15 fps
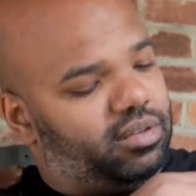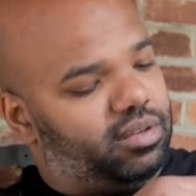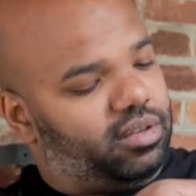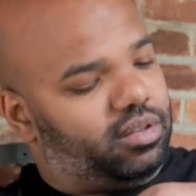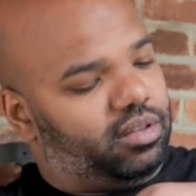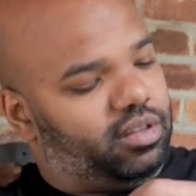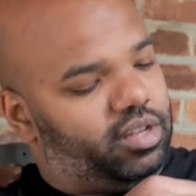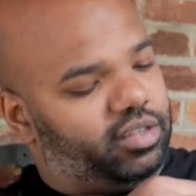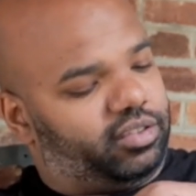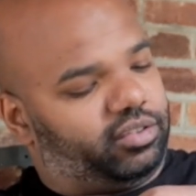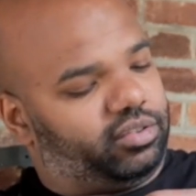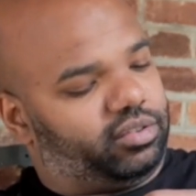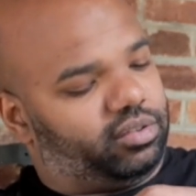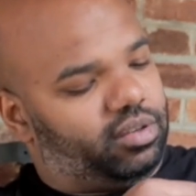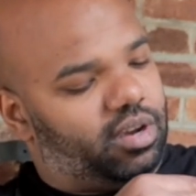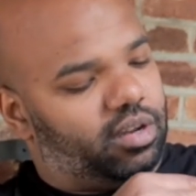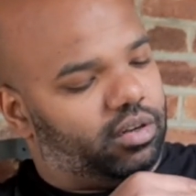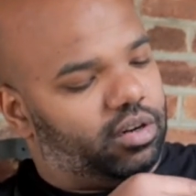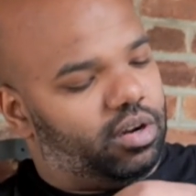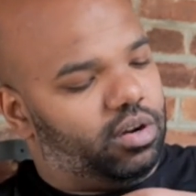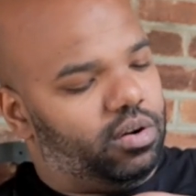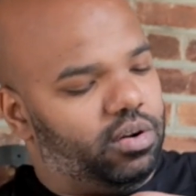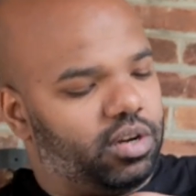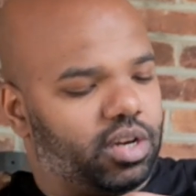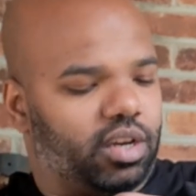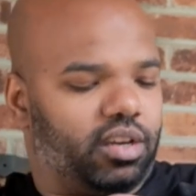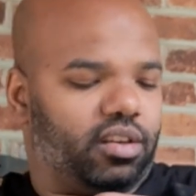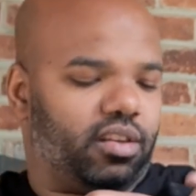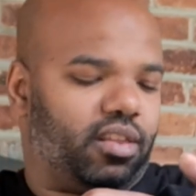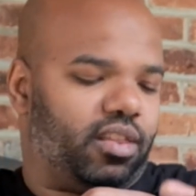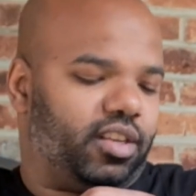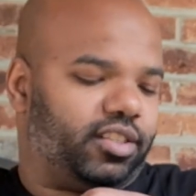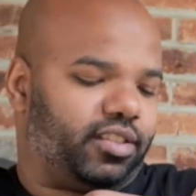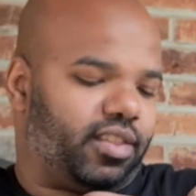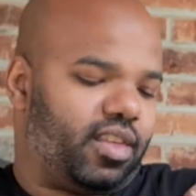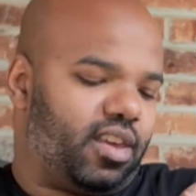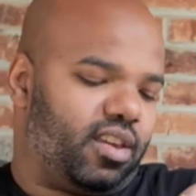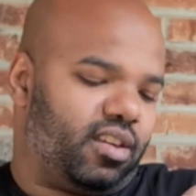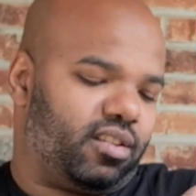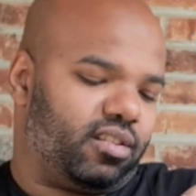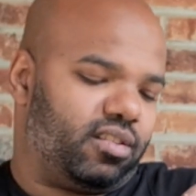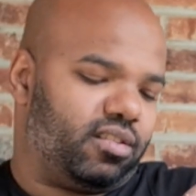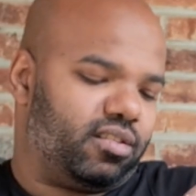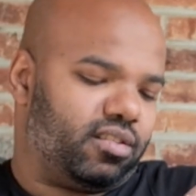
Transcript: And let's unhook this thing.